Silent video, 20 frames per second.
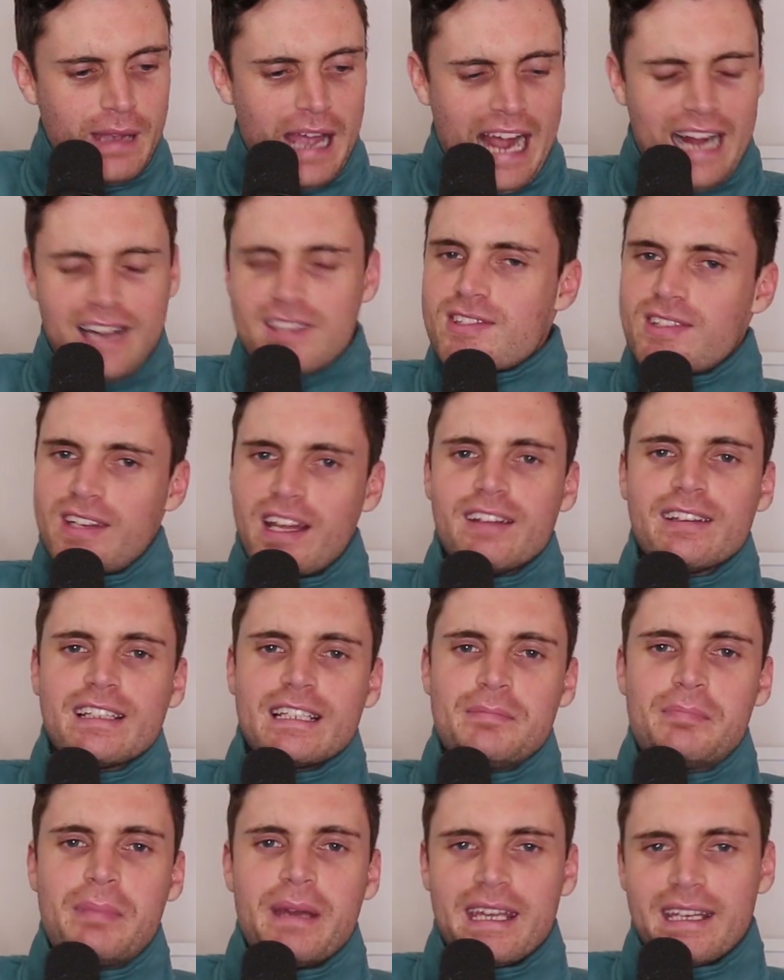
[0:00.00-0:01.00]

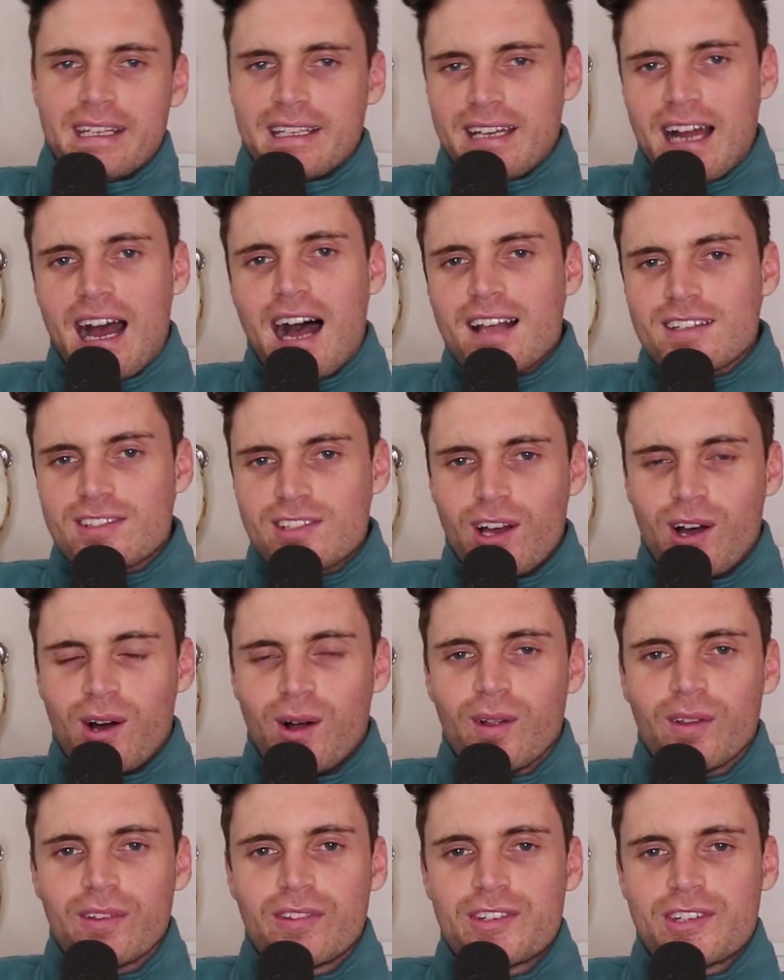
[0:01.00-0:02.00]
accidentally being an
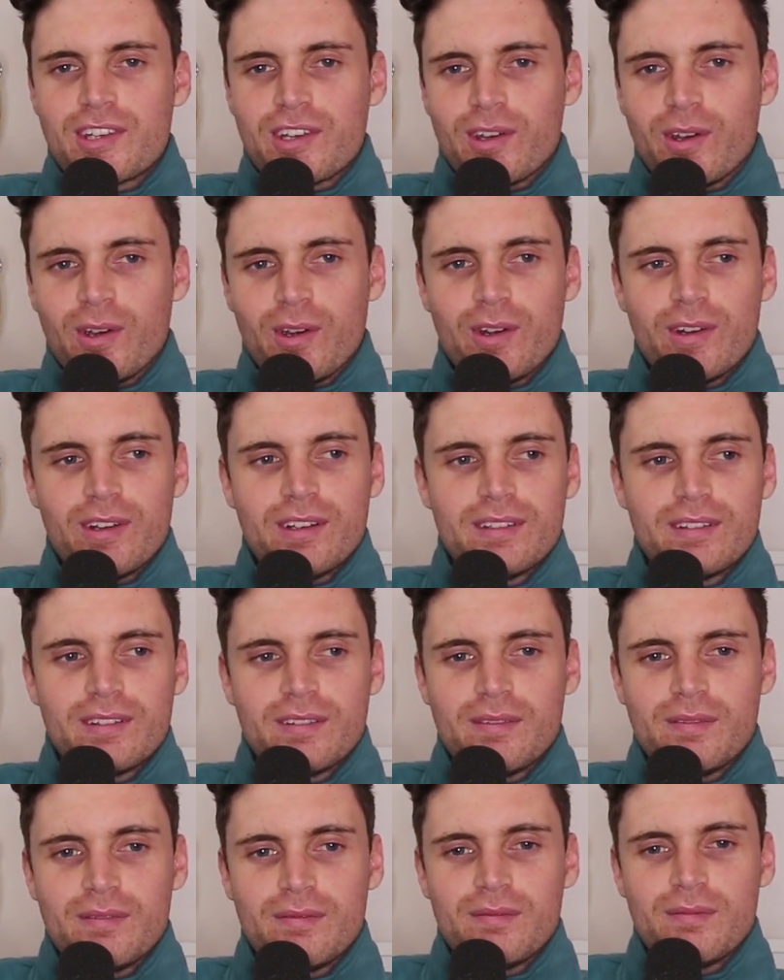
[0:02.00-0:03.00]
asshole to
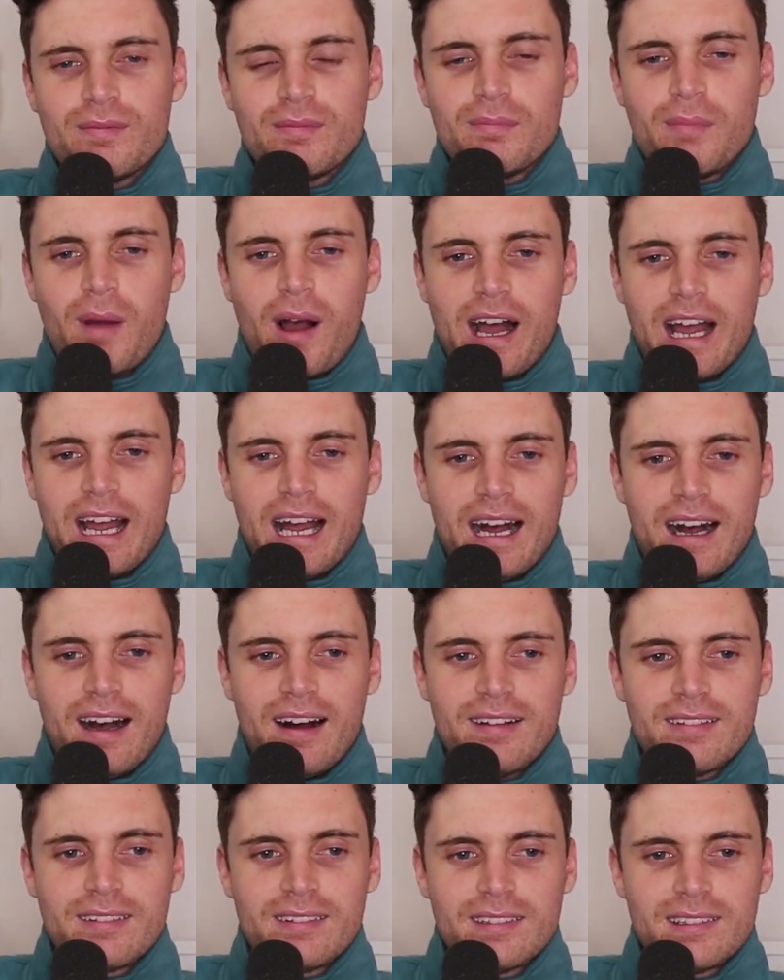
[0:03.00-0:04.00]

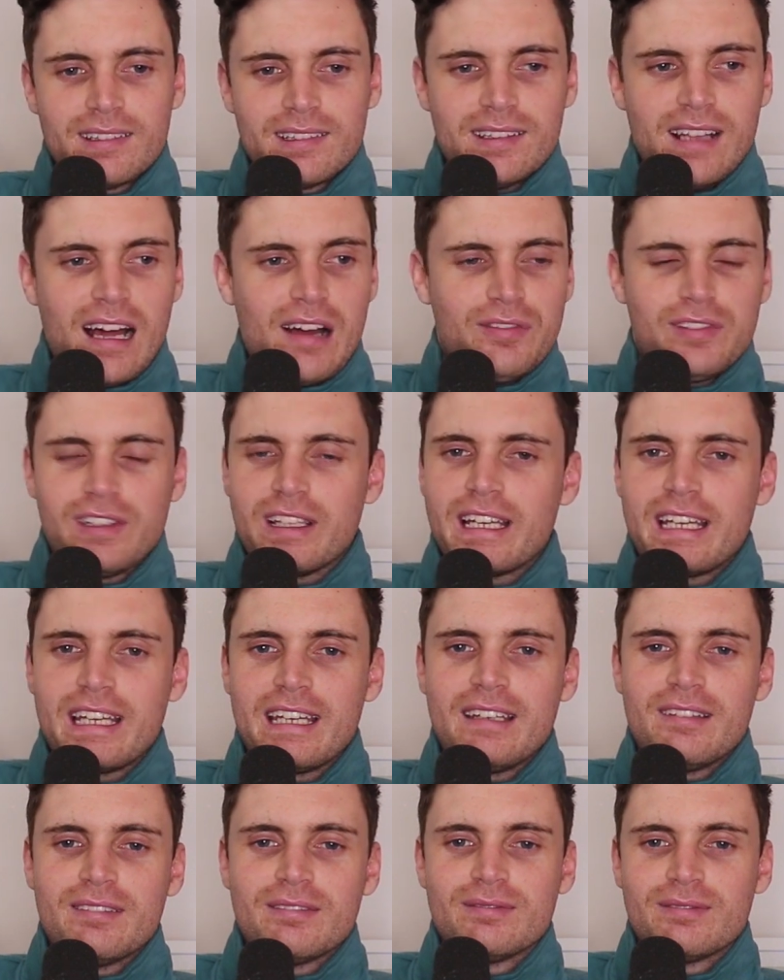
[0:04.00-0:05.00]
my
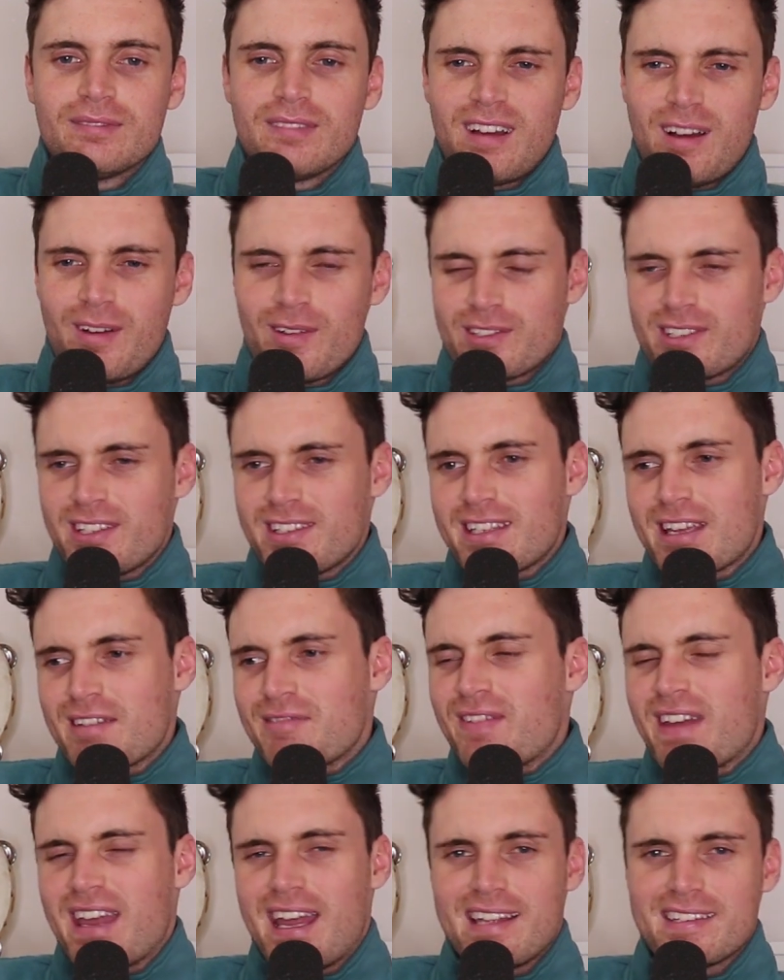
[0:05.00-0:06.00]
lovely, I was going to say
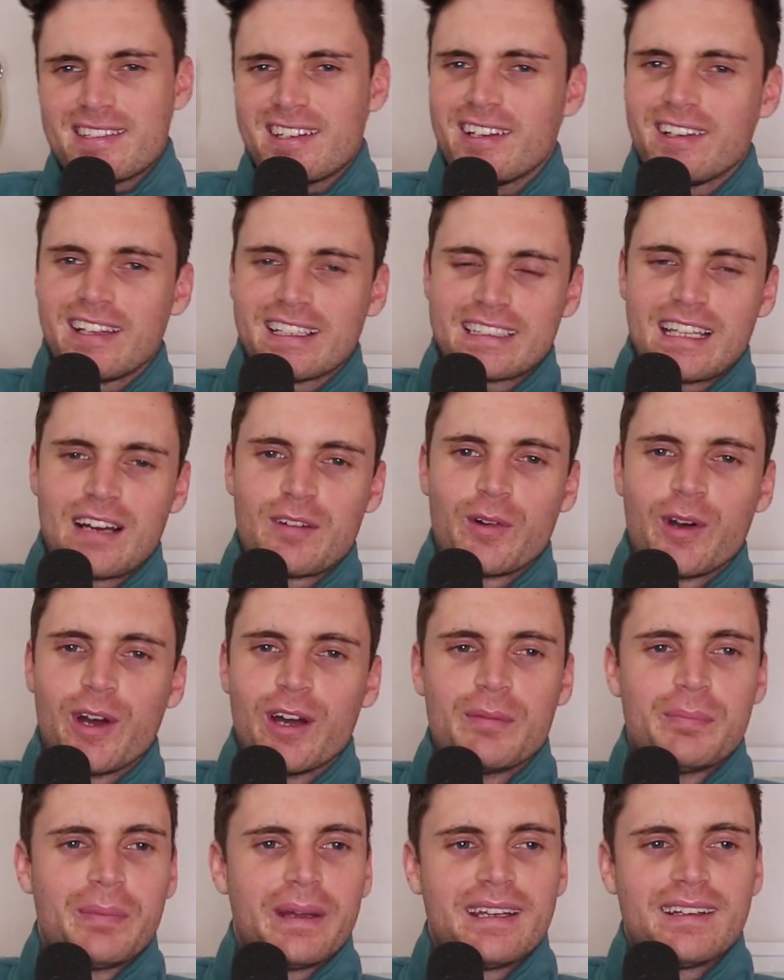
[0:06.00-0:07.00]
fans, I don't like that
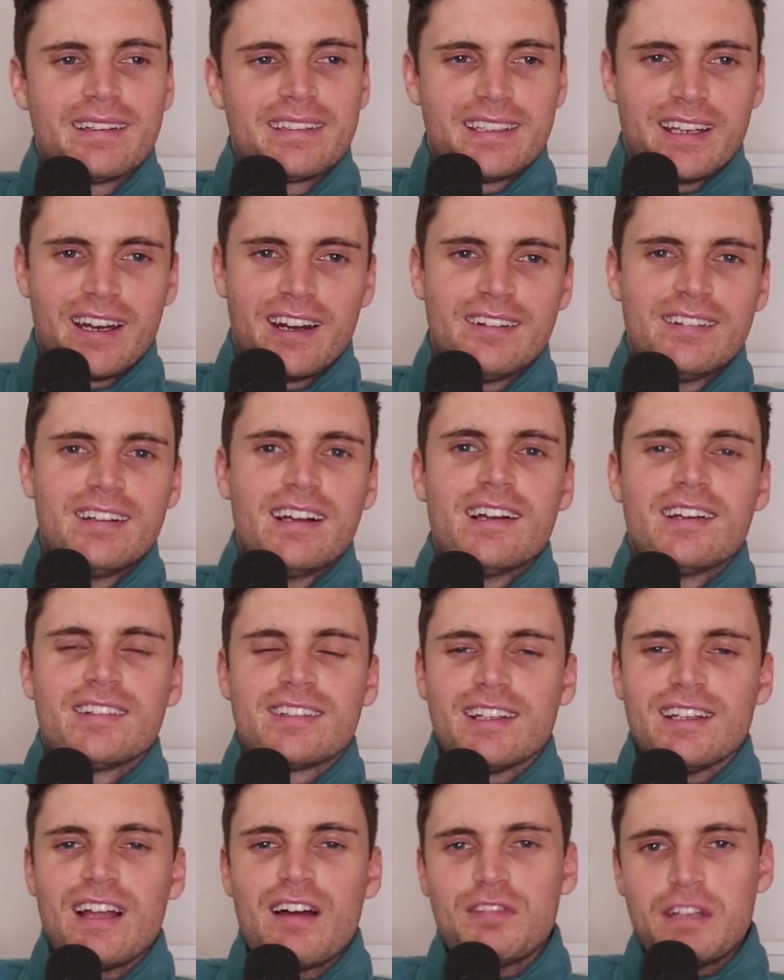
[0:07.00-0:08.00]
word, but, you know,
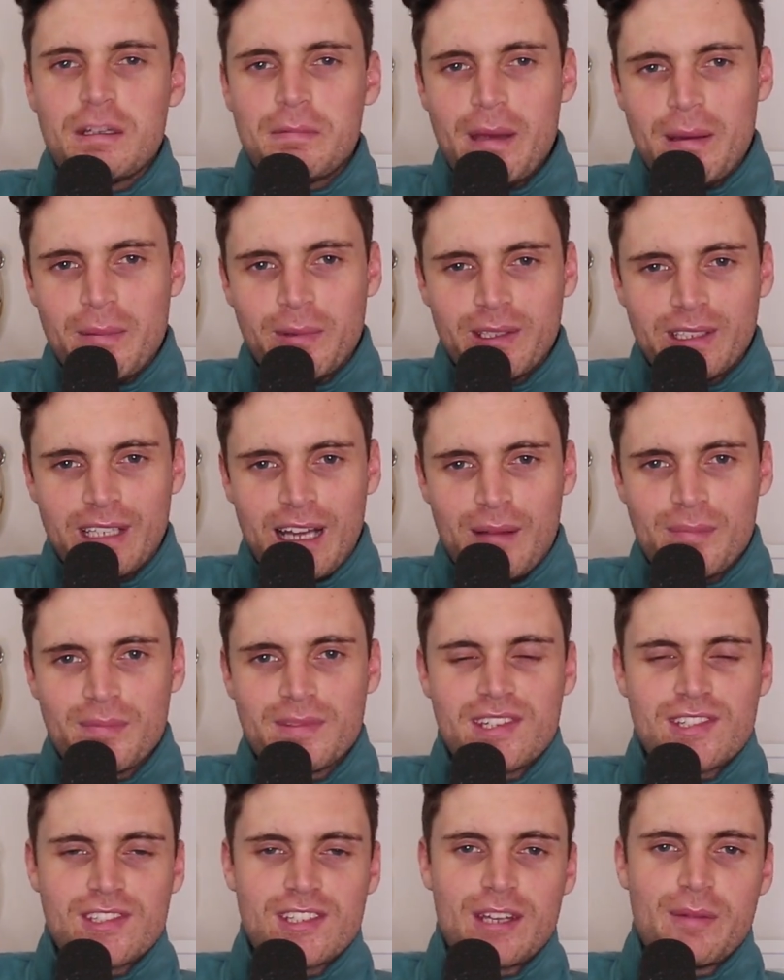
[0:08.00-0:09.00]
the lovely people who come
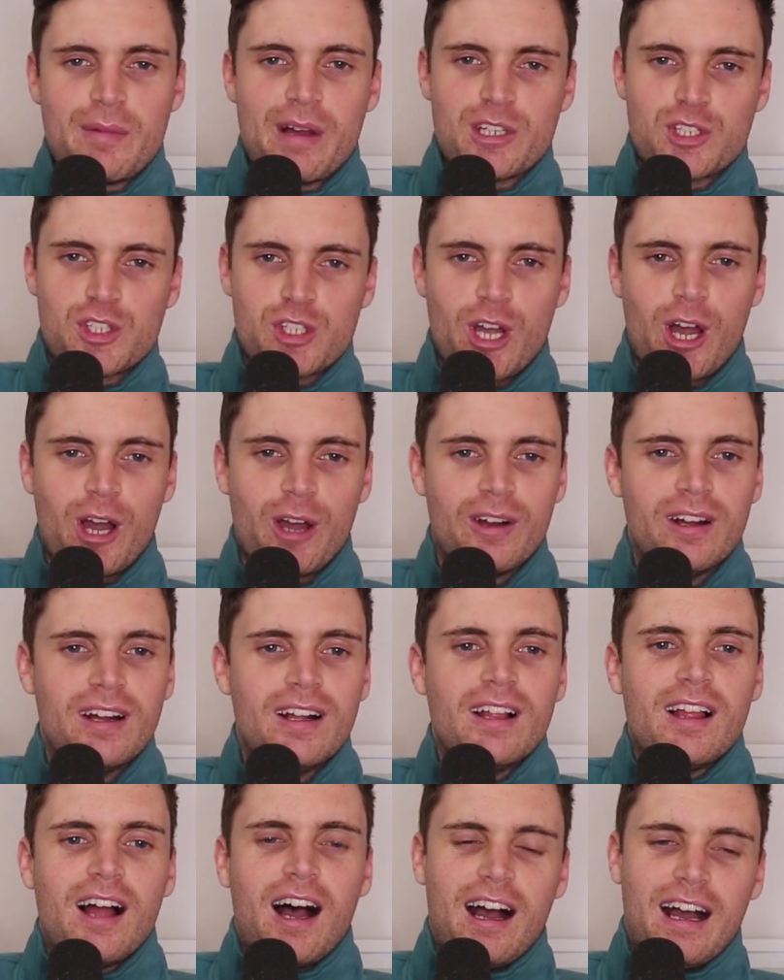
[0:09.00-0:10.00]
to see my show.
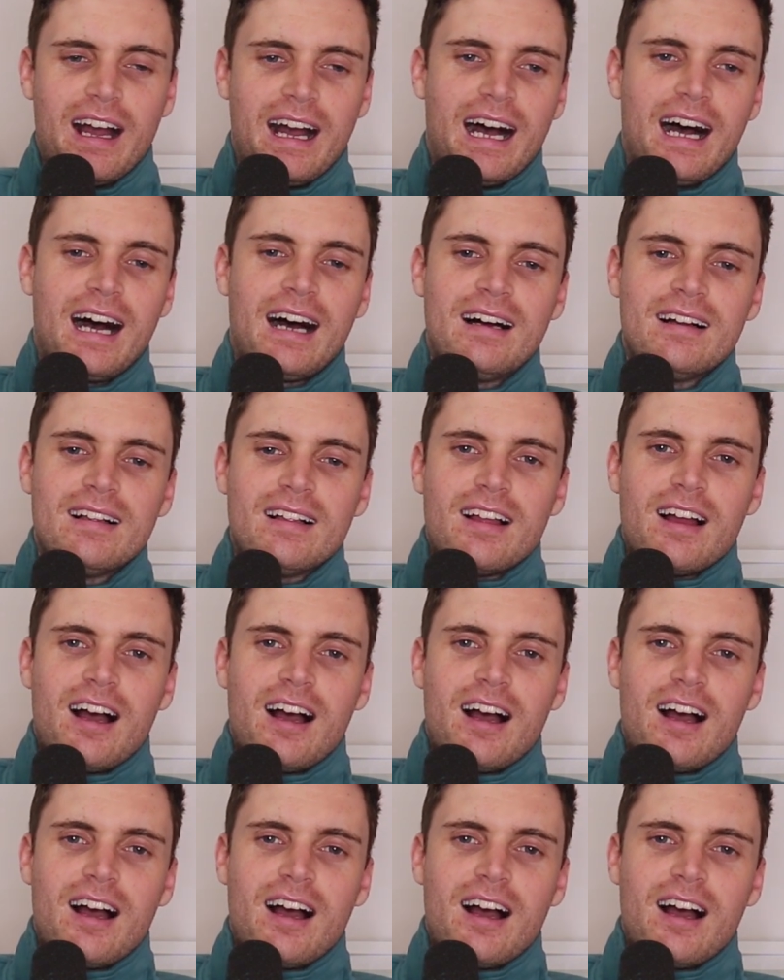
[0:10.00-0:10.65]
I